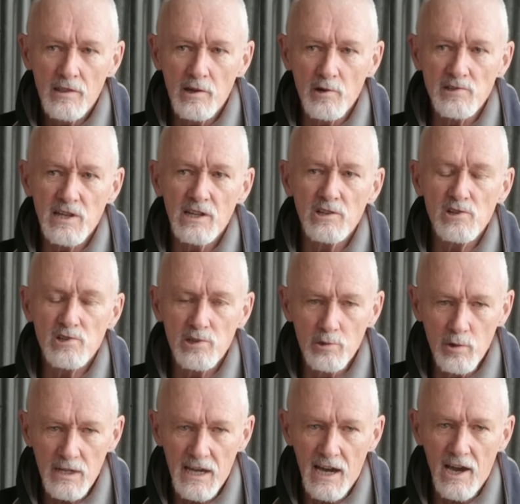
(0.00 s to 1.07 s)
there was only
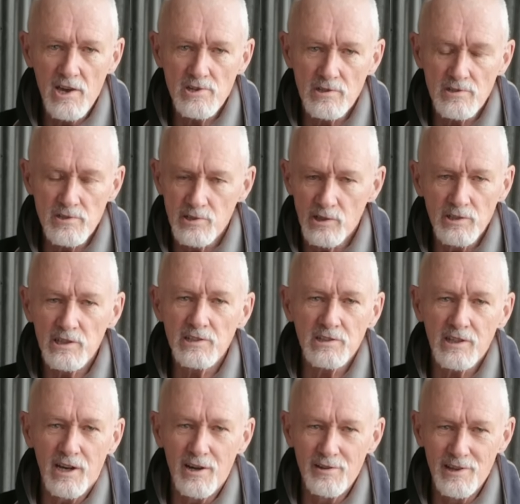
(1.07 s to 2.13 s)
2 occasions that I didn't
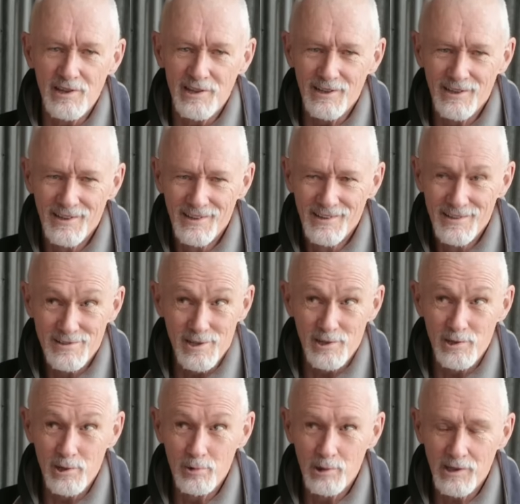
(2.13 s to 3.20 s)
go there. So
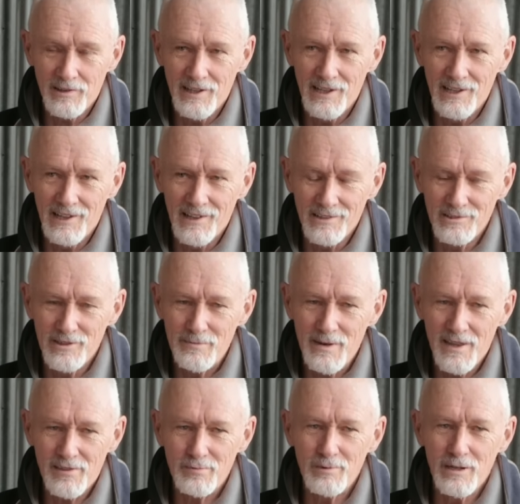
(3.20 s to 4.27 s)
you work that out. Your
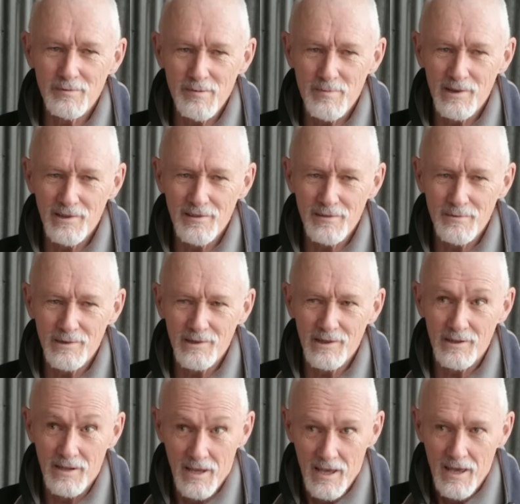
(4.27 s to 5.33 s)
maths might be better than
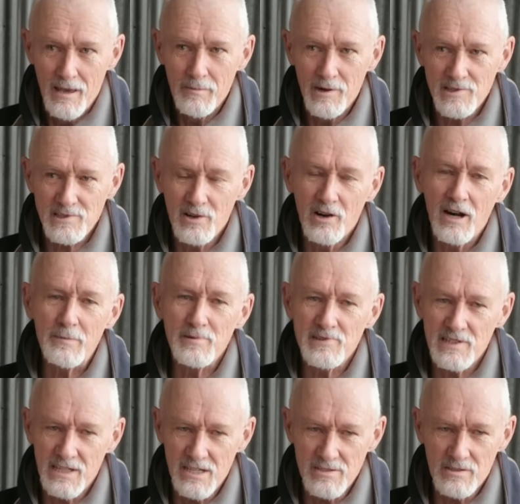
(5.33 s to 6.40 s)
mine, but it's a high
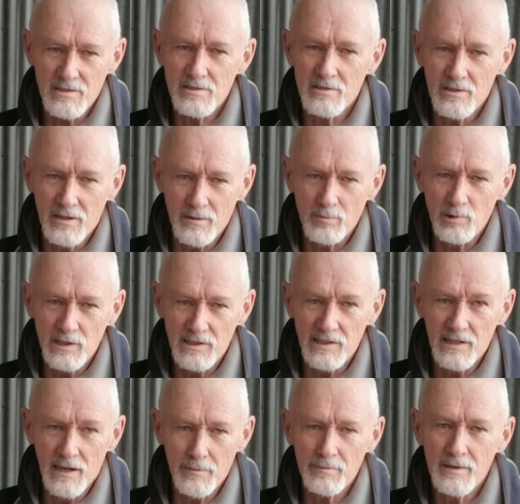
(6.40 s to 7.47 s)
percentage at the time we
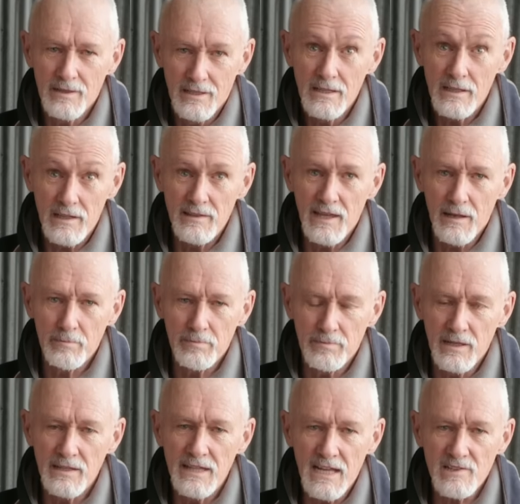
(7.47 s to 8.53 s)
ended up in
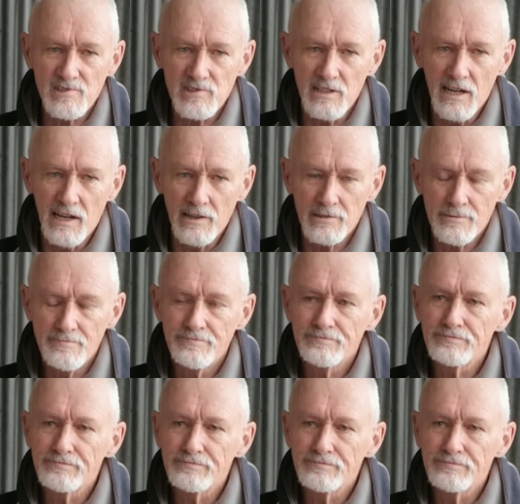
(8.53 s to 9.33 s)
that estate.